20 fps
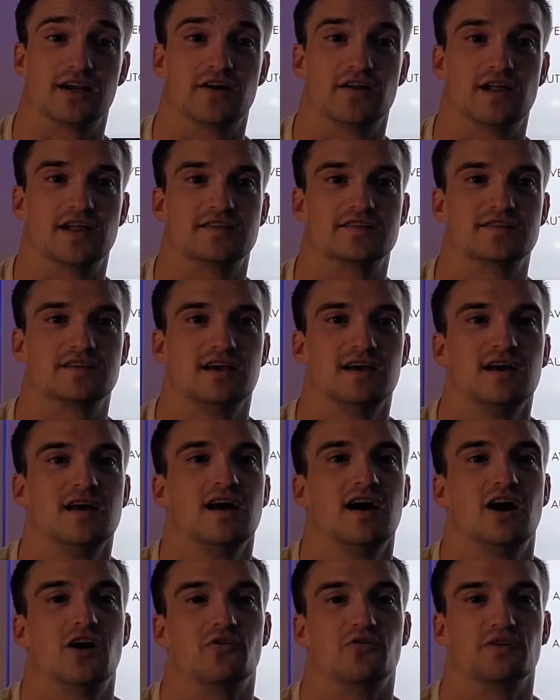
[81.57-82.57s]
I know that's
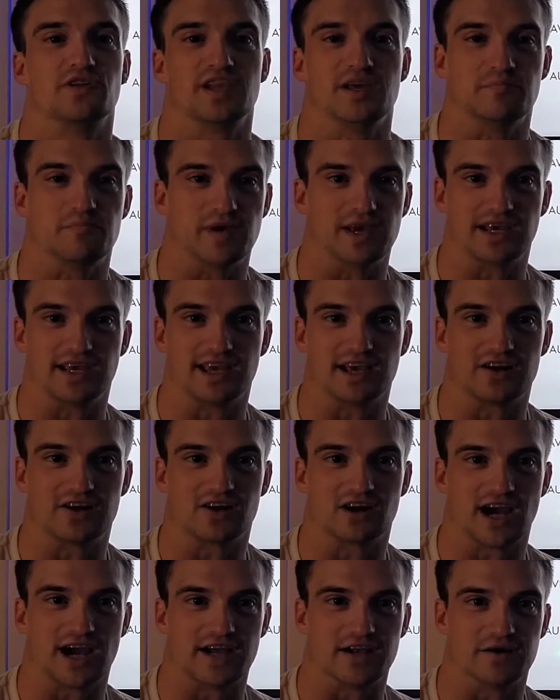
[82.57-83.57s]
a really big
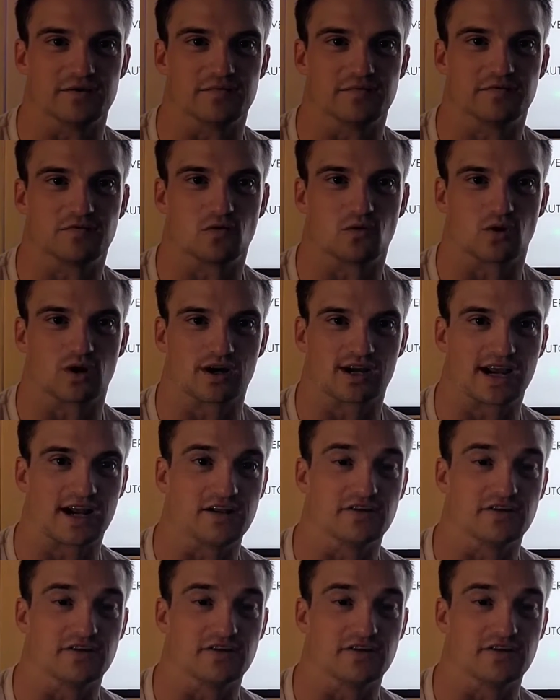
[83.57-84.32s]
hitter item for